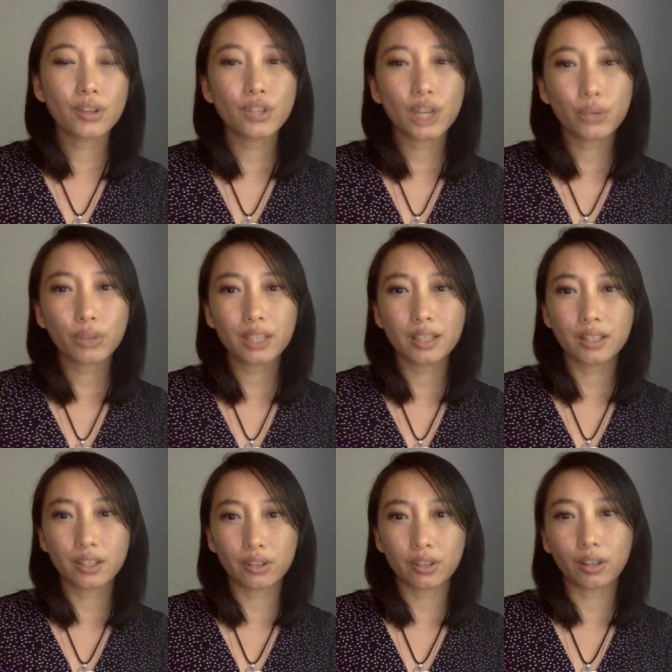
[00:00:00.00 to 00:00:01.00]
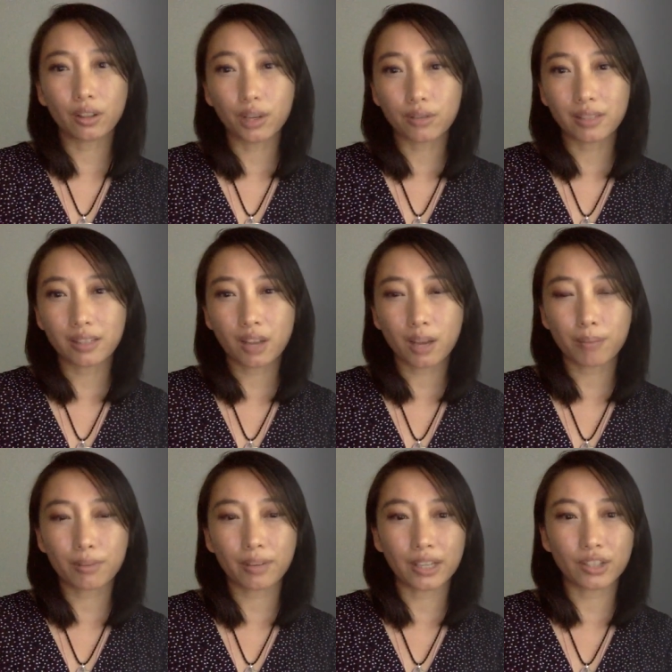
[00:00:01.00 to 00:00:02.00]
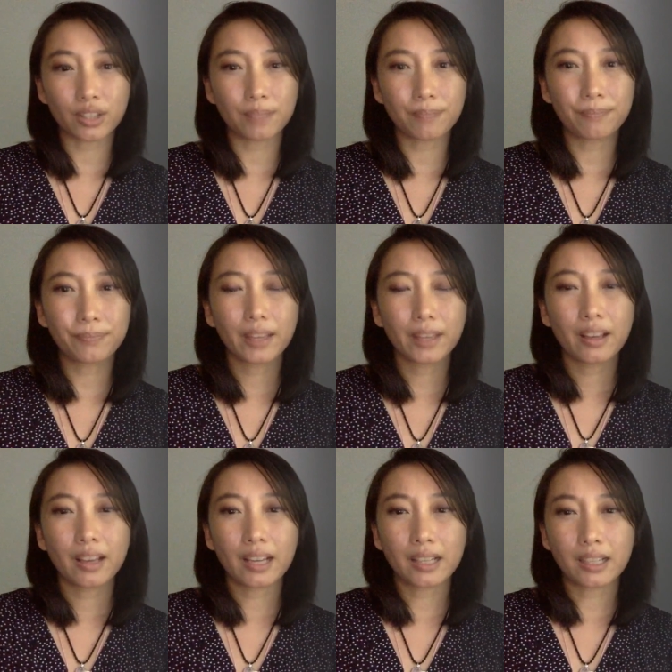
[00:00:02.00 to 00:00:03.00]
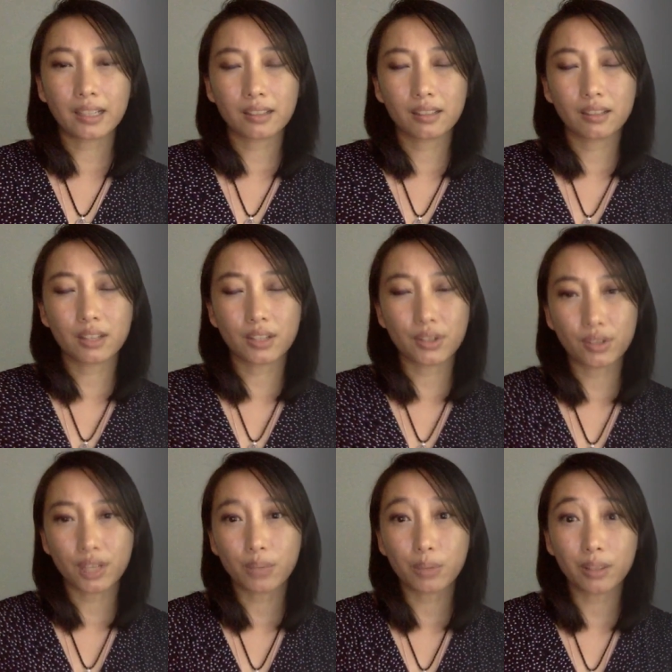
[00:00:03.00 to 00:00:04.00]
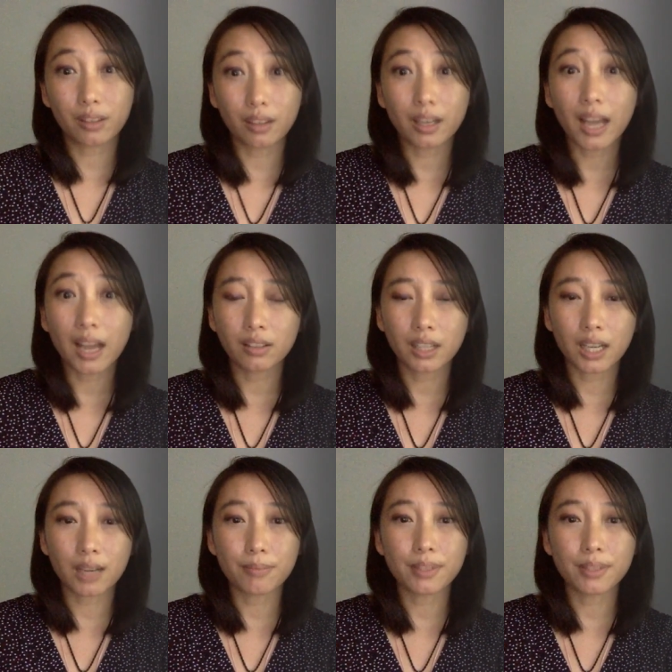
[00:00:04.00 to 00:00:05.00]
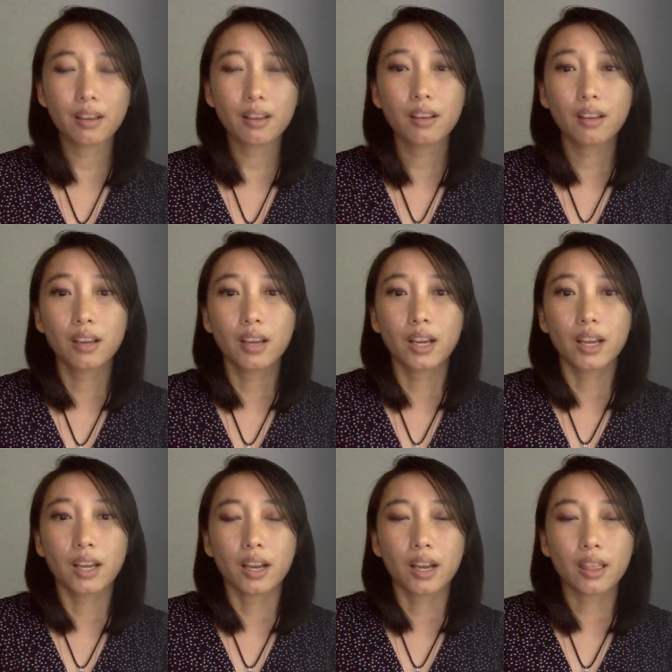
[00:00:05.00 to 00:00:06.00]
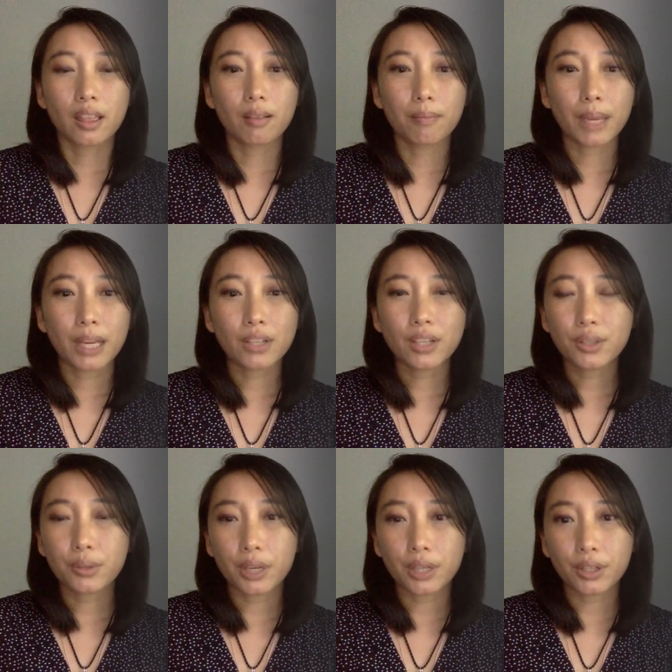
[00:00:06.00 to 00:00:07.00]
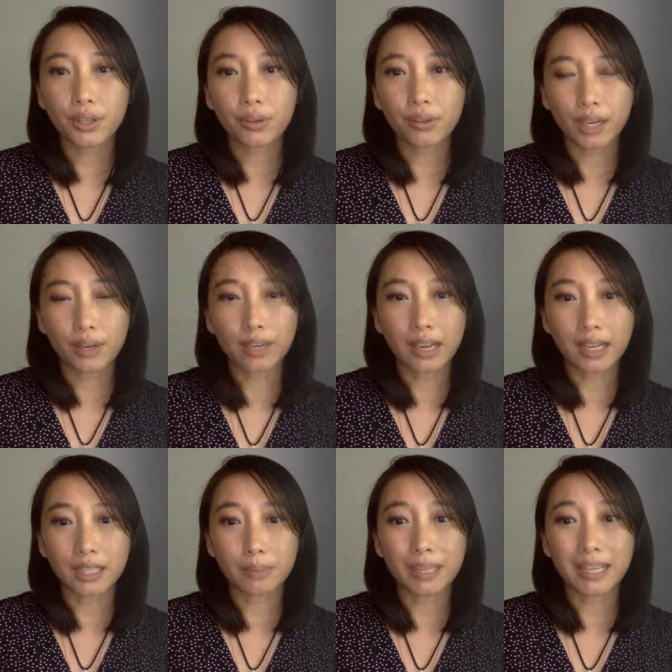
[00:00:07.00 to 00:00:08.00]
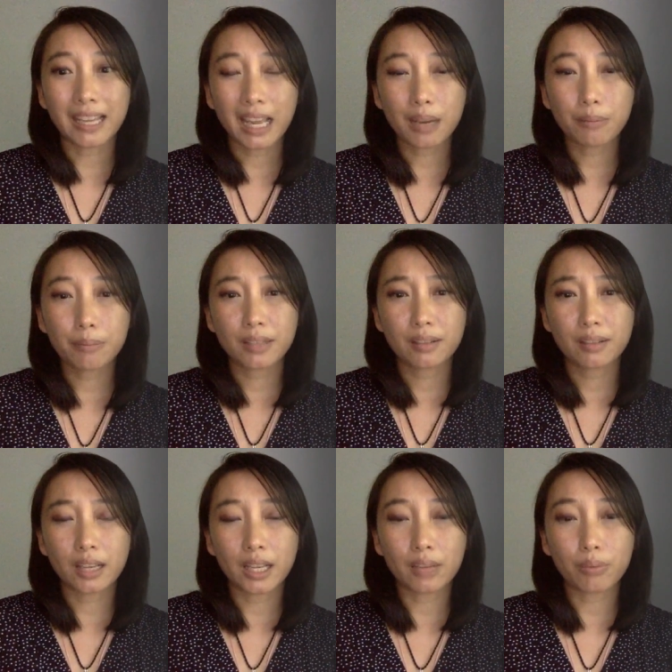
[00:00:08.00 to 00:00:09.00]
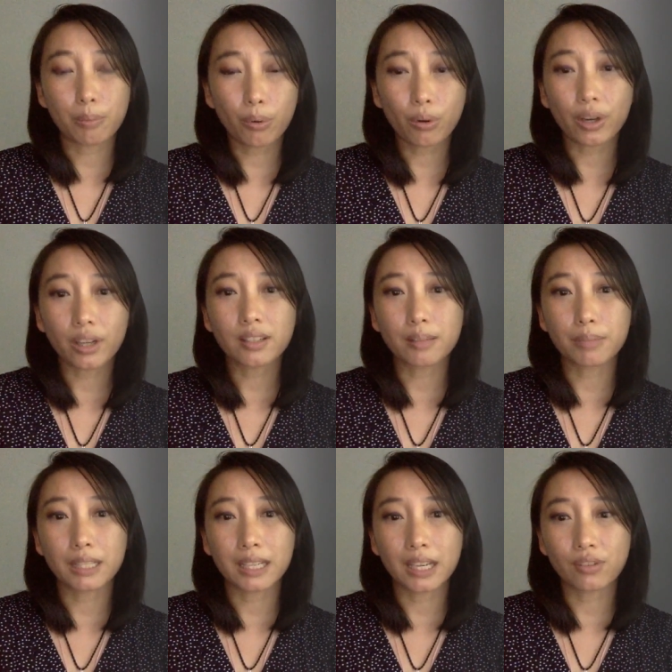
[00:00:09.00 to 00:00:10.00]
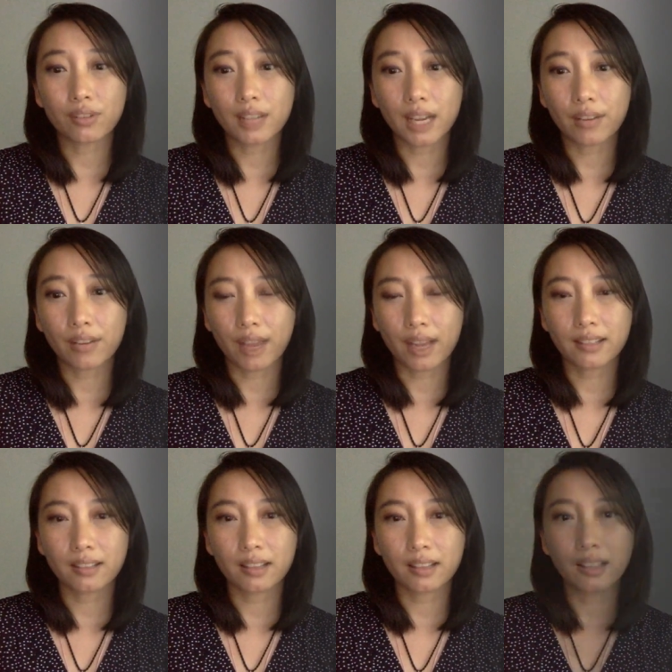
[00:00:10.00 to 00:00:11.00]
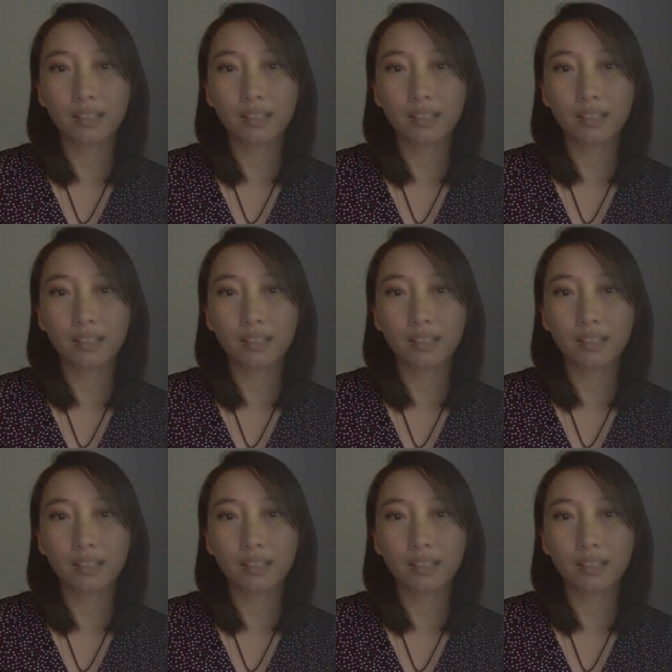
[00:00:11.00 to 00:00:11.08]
Although generally considered a low risk operation and associated with good outcomes, patients who undergo thyroidectomy can uh, report some potential side effects,